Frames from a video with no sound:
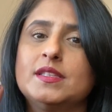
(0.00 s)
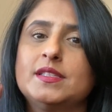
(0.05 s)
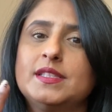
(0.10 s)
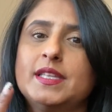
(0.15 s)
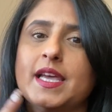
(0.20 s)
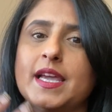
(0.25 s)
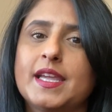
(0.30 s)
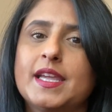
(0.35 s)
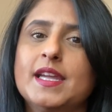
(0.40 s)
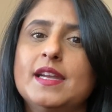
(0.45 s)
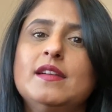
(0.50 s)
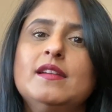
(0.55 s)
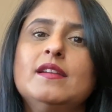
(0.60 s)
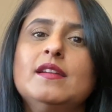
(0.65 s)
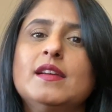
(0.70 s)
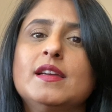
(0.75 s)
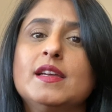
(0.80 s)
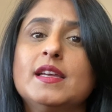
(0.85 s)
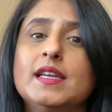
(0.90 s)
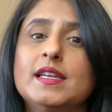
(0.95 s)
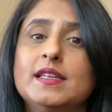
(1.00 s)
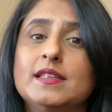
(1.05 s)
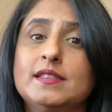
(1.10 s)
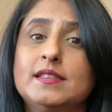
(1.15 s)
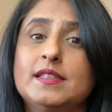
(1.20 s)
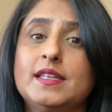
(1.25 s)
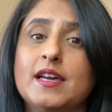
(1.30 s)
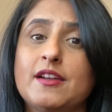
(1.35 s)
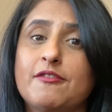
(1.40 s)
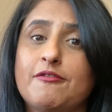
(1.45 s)
Second is
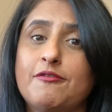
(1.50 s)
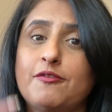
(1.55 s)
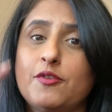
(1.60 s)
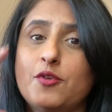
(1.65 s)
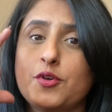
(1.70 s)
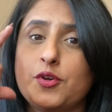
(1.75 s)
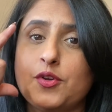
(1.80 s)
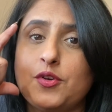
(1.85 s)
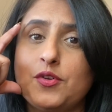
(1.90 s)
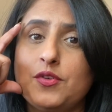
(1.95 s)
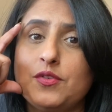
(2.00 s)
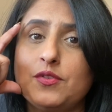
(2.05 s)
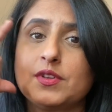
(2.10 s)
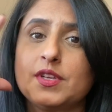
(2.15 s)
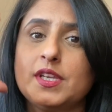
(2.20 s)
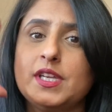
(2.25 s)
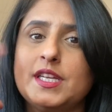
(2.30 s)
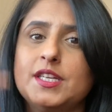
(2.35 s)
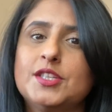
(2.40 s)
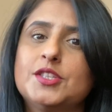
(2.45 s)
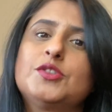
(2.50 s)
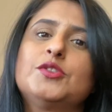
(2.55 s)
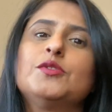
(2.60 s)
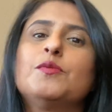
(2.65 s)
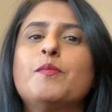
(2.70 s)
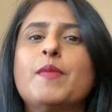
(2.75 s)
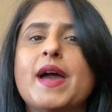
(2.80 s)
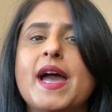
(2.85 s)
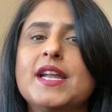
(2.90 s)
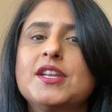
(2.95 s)
their photo needs to
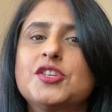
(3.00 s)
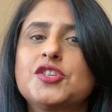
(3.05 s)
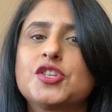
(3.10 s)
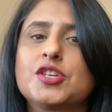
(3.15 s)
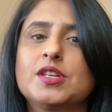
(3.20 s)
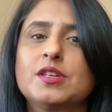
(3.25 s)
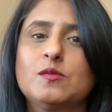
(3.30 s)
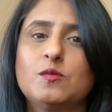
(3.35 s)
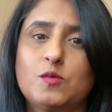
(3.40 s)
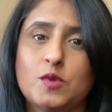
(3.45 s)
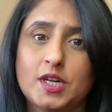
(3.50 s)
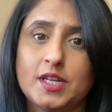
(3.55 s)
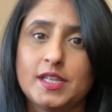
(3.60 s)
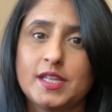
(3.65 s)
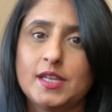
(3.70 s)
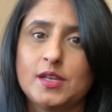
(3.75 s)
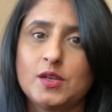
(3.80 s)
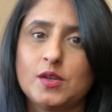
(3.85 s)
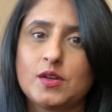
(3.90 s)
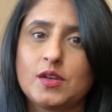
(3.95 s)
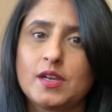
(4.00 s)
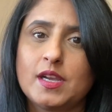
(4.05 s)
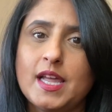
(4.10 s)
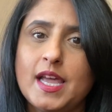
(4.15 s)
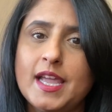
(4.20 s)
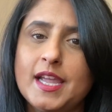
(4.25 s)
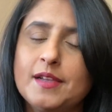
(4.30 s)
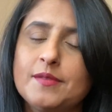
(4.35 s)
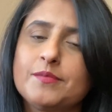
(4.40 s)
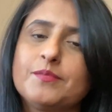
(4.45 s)
match what they look
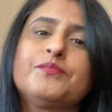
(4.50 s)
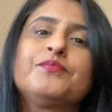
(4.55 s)
like.